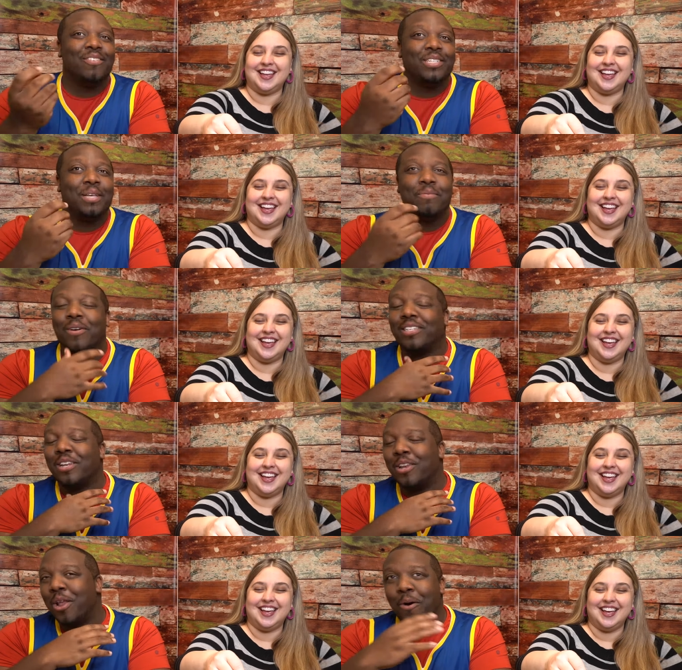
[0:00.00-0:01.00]
Speaker 1: with someone who has
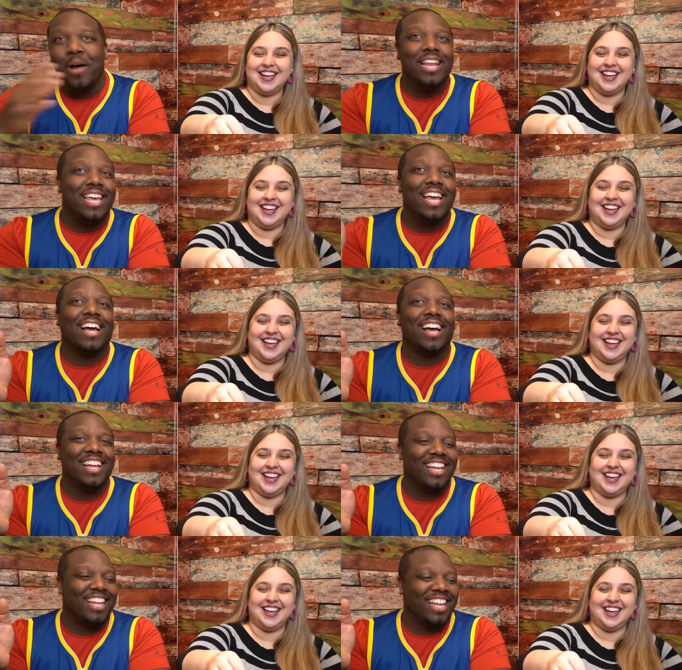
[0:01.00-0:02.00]
no idea
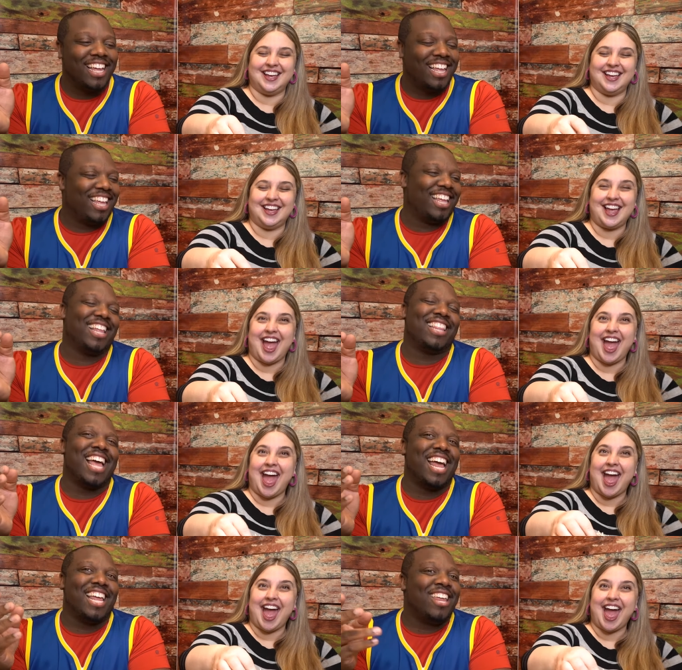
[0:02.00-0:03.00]

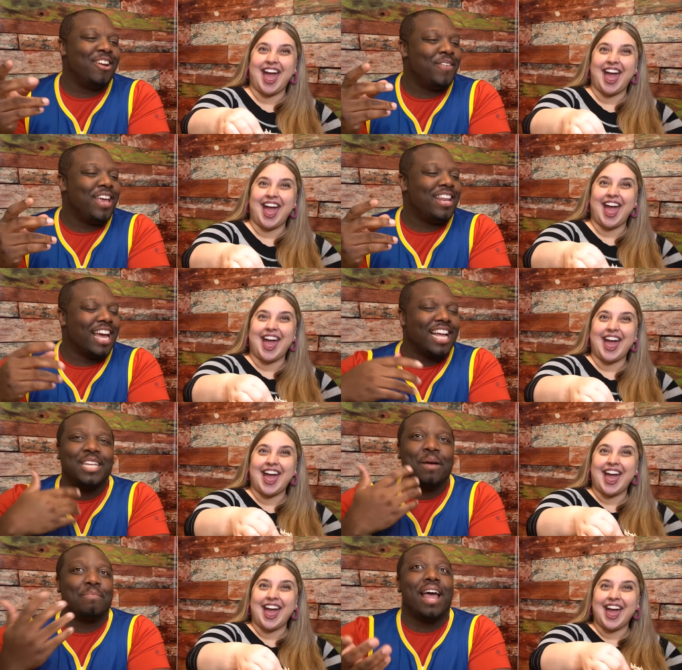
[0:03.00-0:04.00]
that, you know what I mean? Like, I took
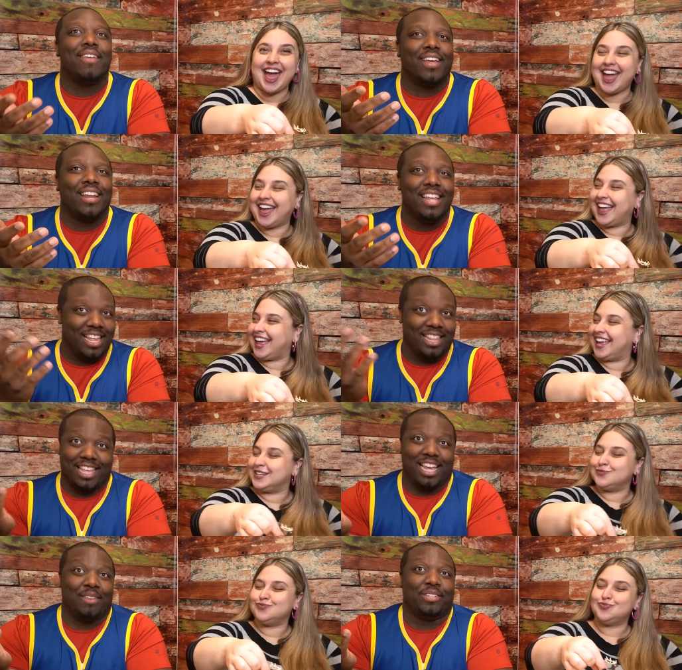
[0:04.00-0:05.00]
a bite of it
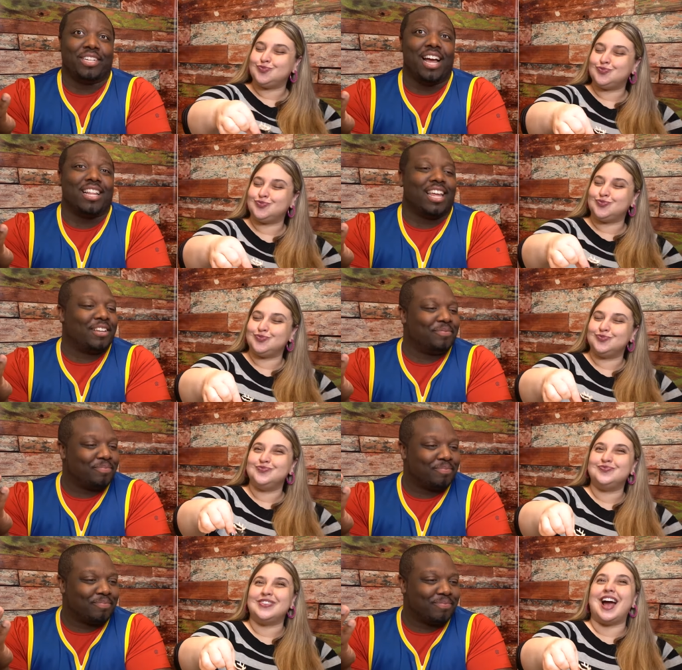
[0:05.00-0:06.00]
thinking it was chocolate.
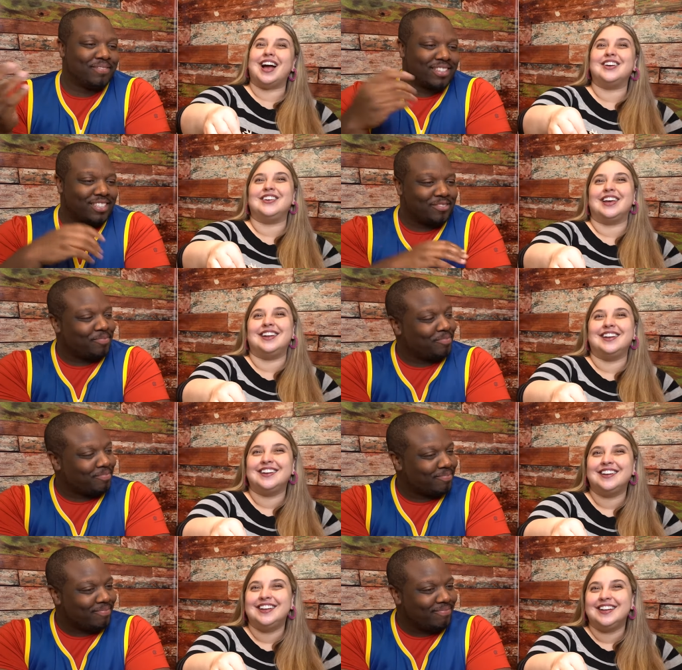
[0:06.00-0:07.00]
Speaker 2: Yeah, you did.
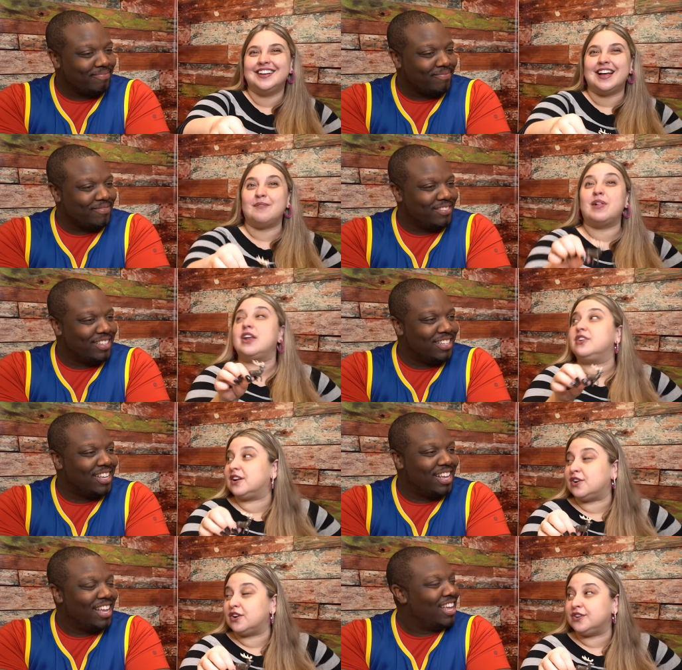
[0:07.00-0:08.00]
I'm glad you
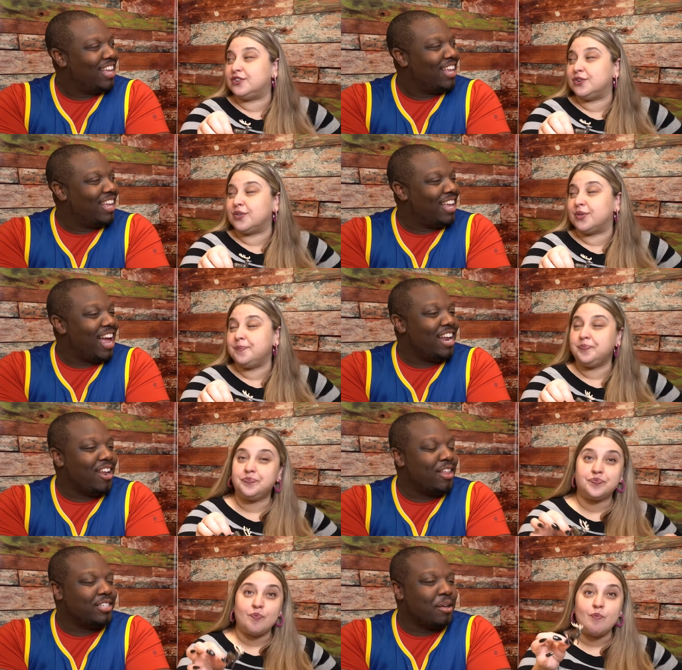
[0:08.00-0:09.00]
didn't hurt your tooth.
Speaker 1: I
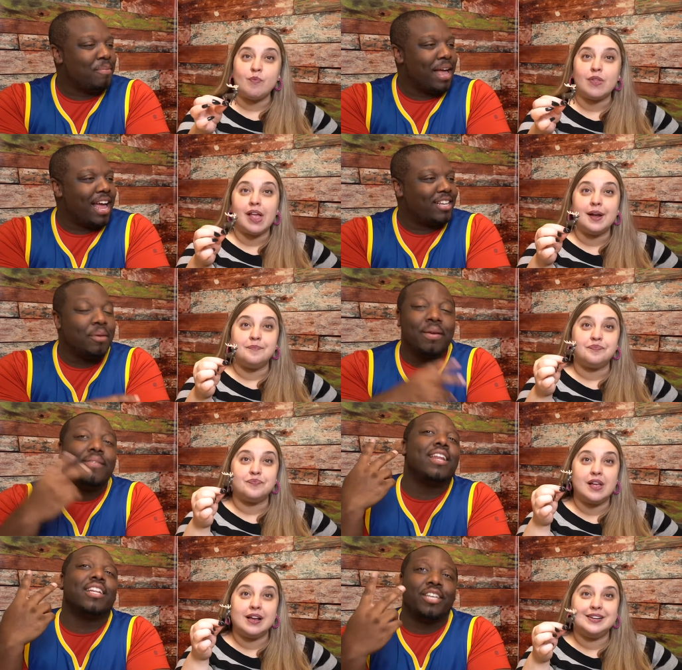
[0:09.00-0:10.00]
know, it's all bad. So I'm giving
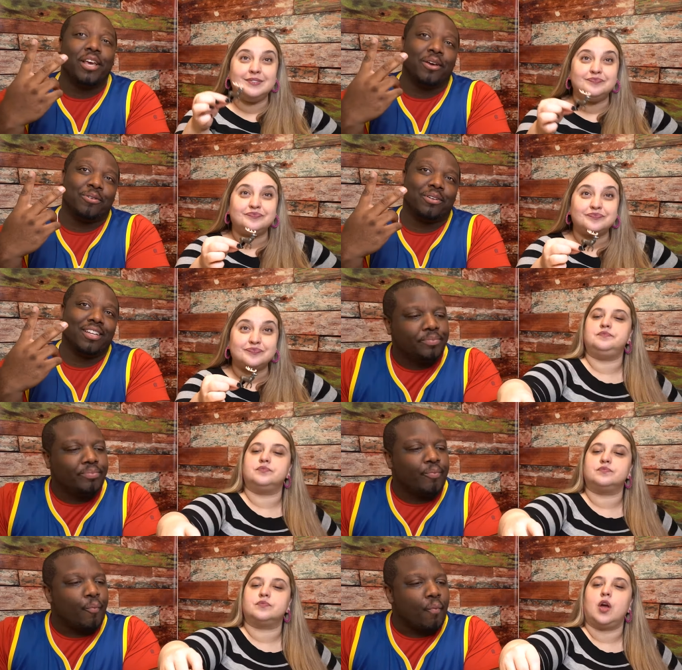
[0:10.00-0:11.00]
it a 2.
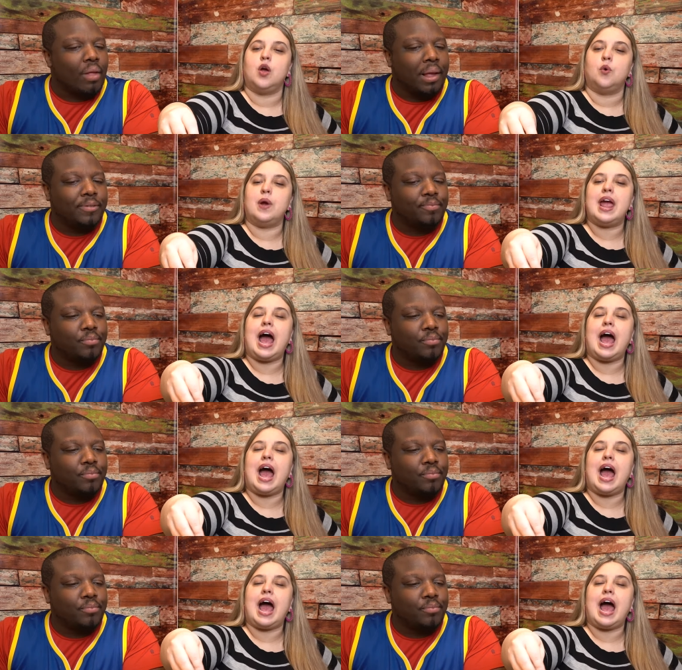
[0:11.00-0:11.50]
Speaker 2: We